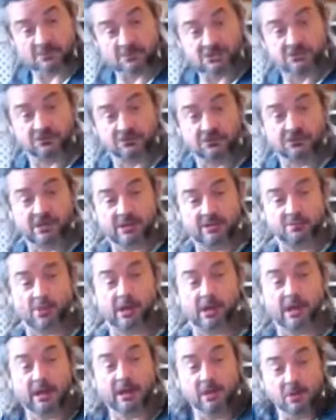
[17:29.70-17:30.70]
You do that
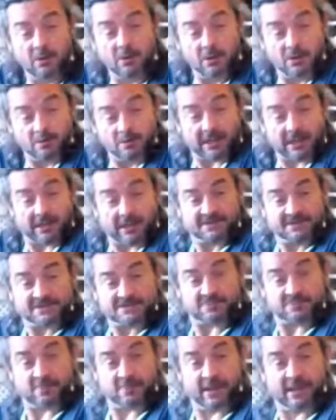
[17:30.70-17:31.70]
by being in
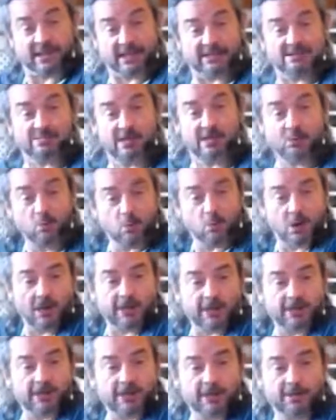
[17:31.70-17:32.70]
space, by
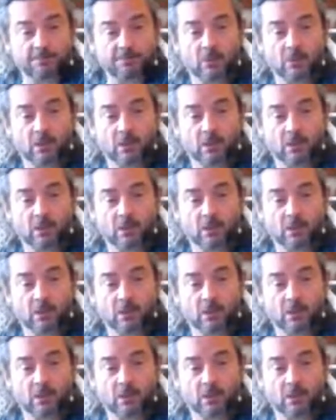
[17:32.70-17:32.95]
widening.